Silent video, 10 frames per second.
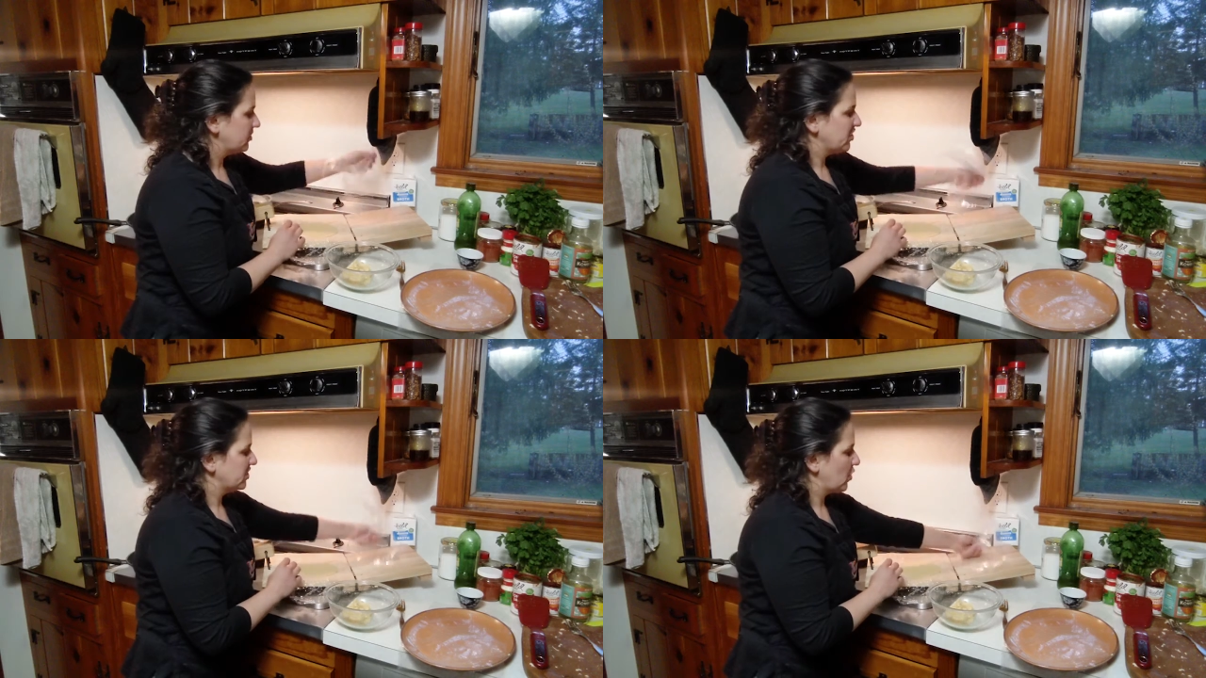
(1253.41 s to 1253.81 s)

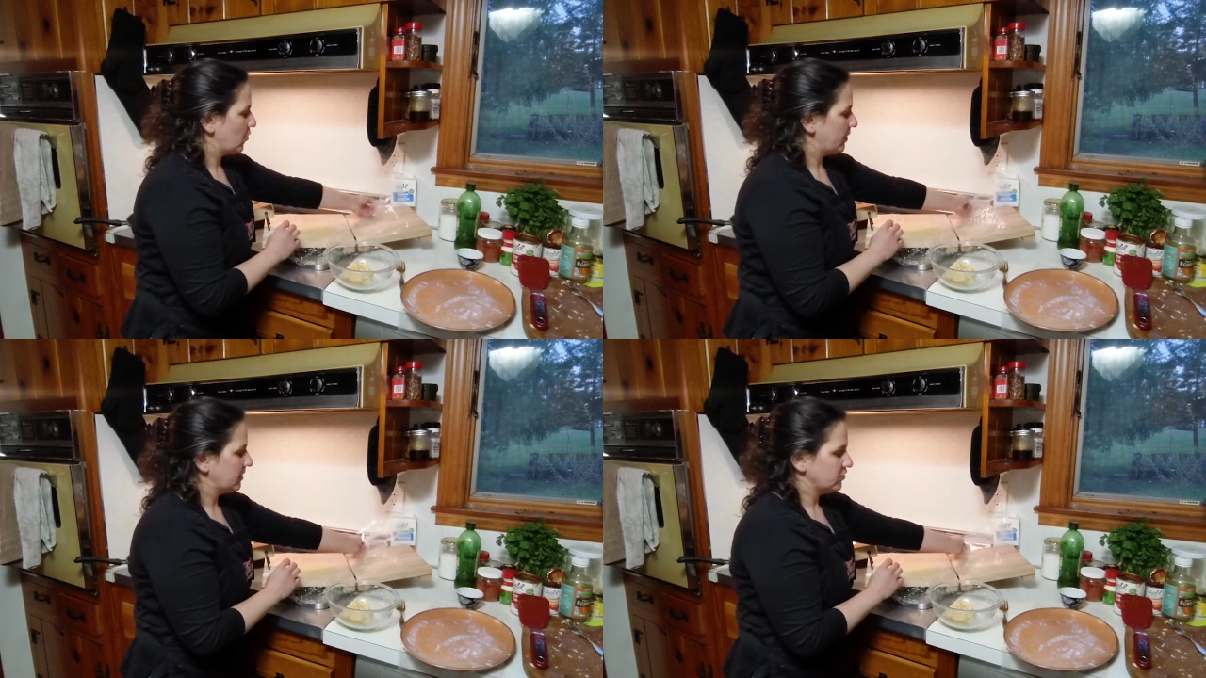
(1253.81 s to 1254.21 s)

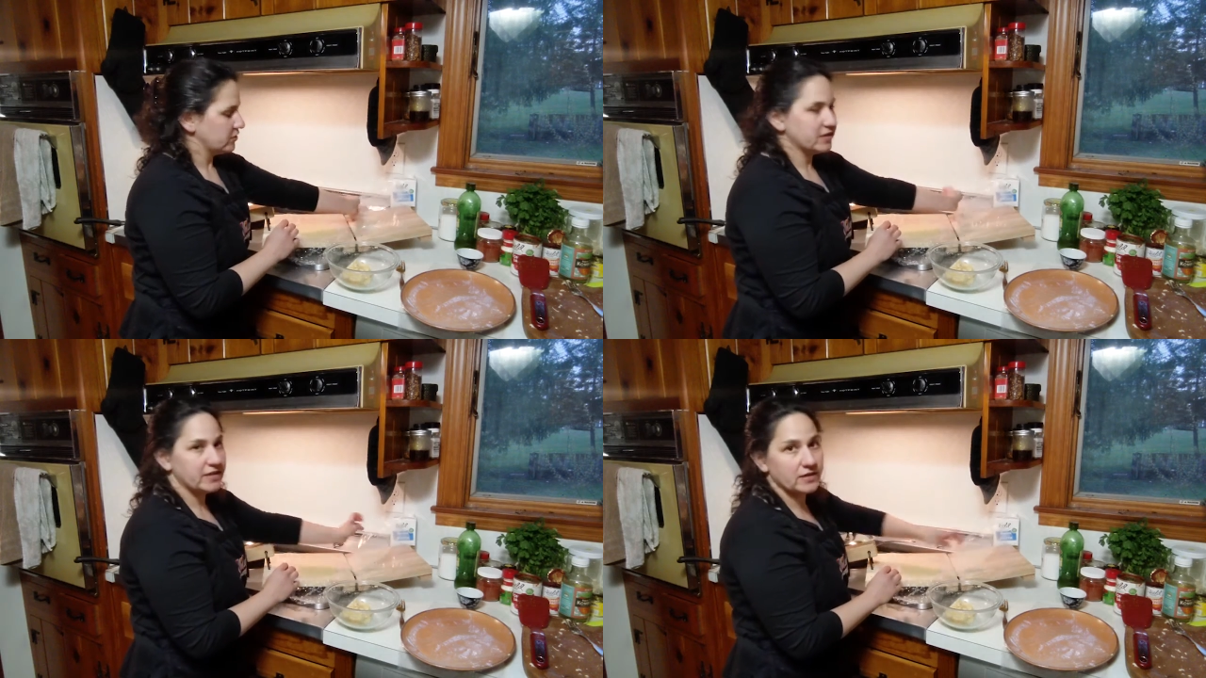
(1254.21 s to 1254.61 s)
delicious
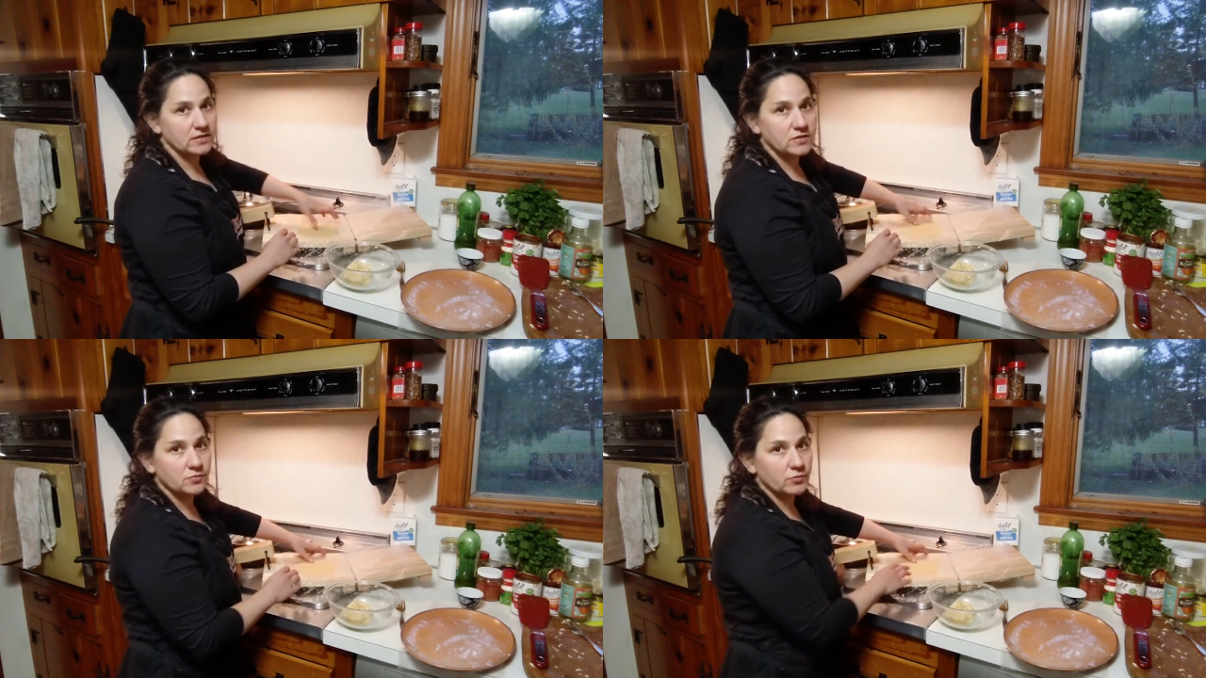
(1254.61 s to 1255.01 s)
homemade
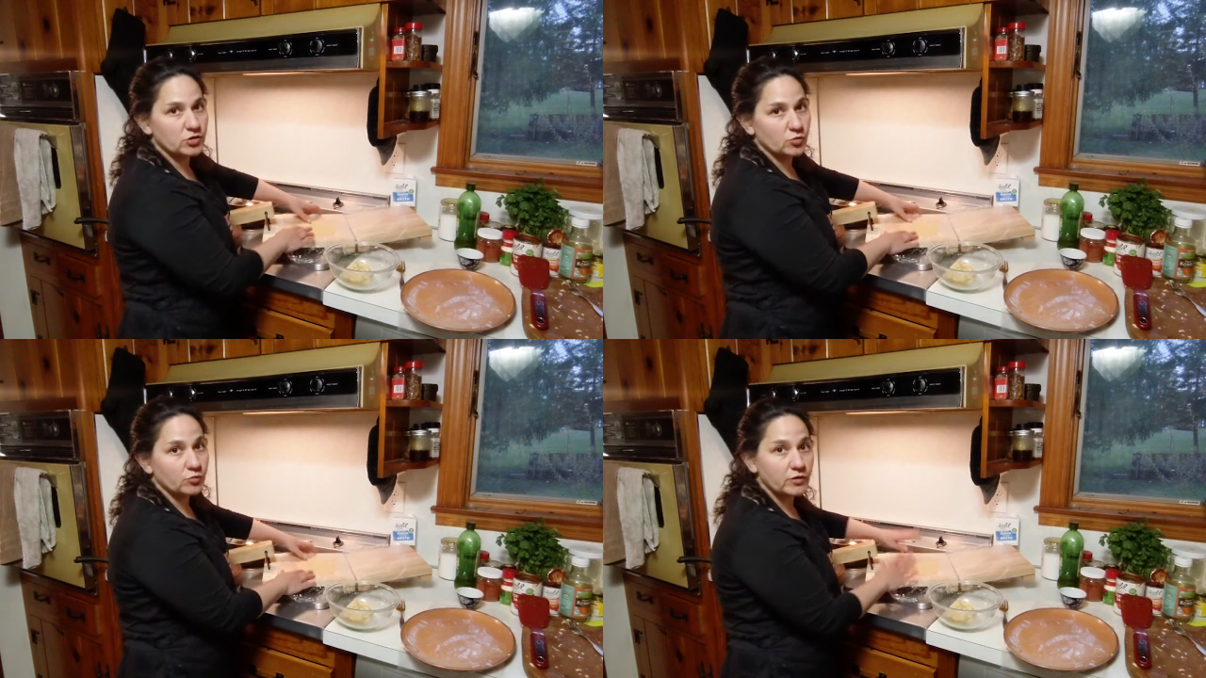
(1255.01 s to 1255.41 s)

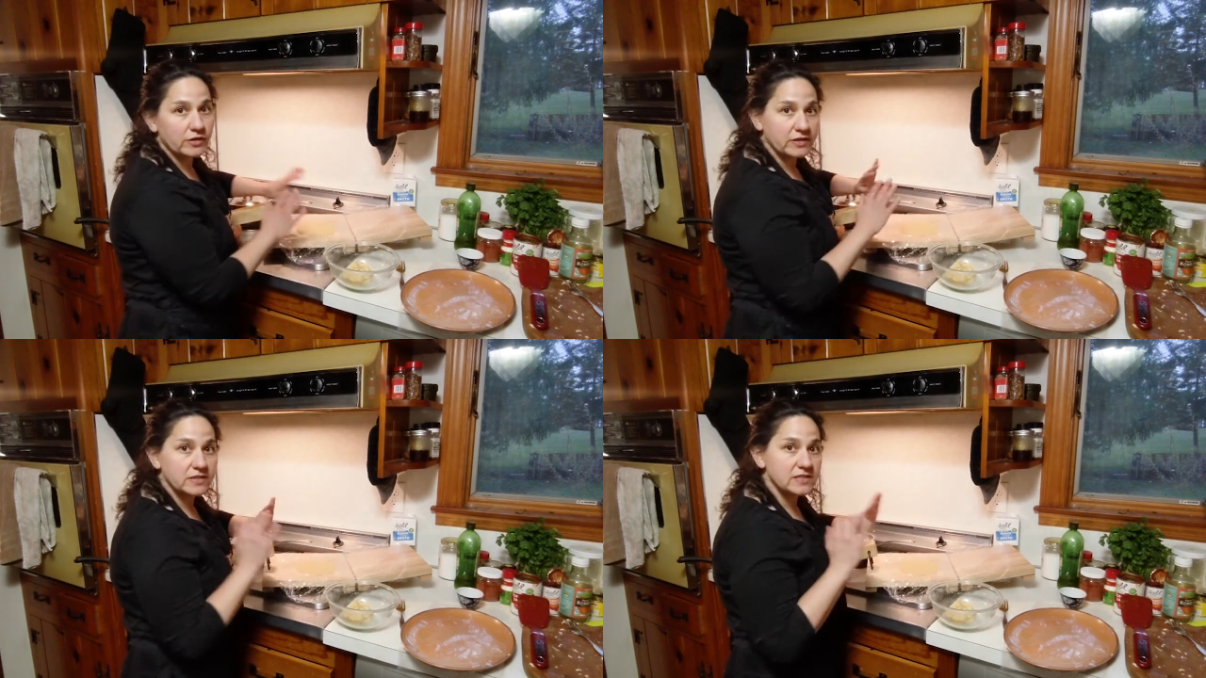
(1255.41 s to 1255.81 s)
tortillas, which
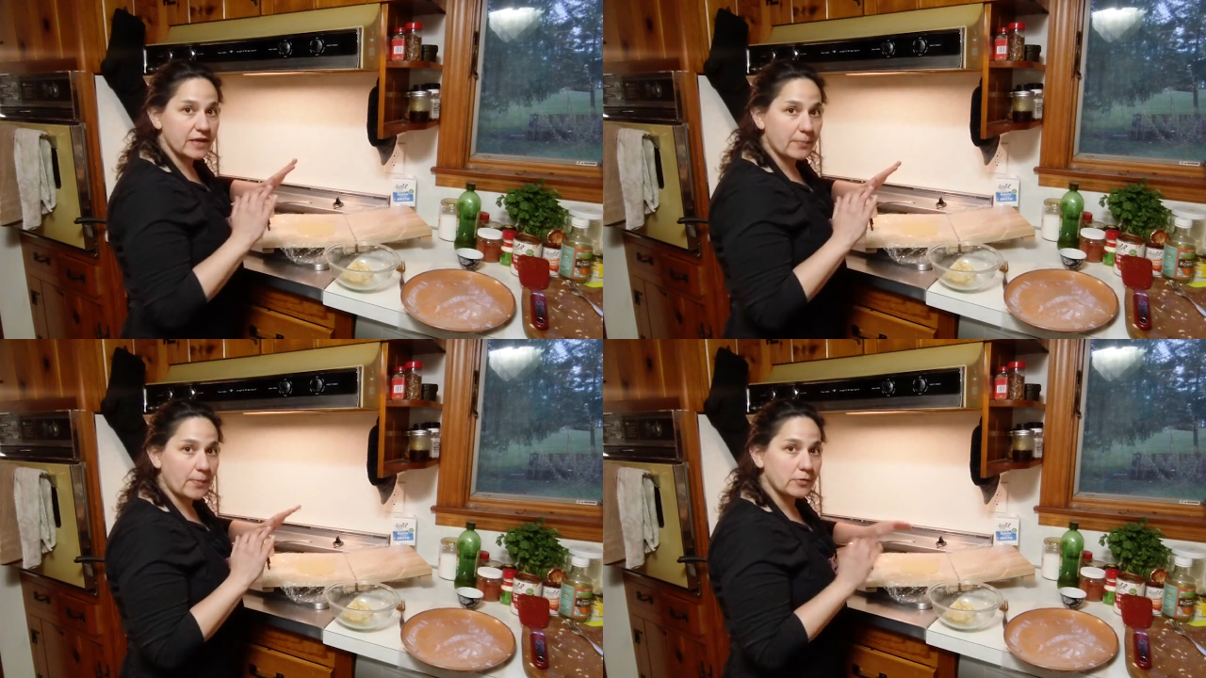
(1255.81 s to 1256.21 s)
will
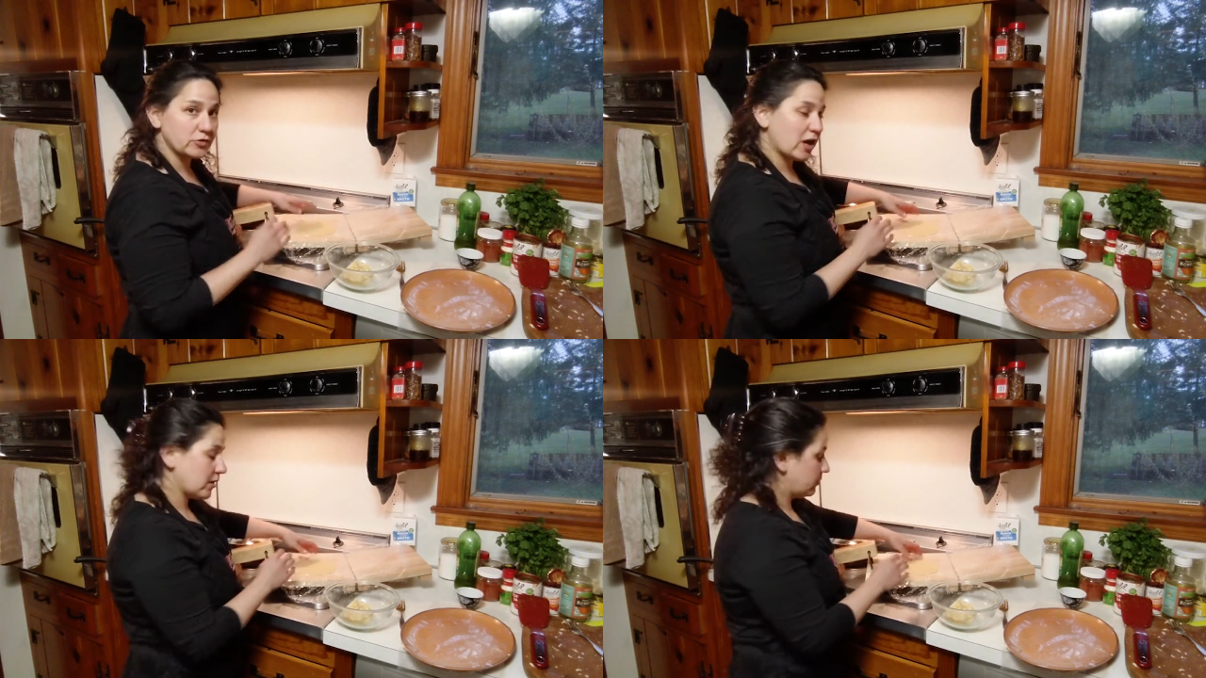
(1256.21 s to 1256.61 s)
really
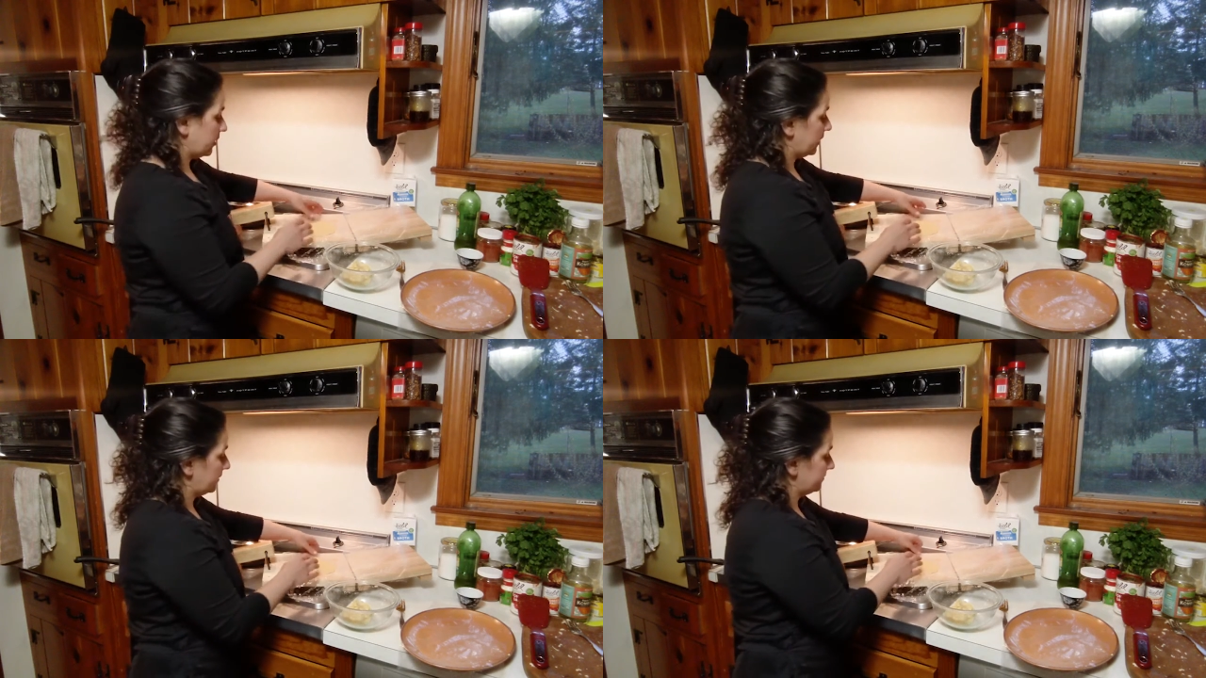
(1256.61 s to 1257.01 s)
step up your taco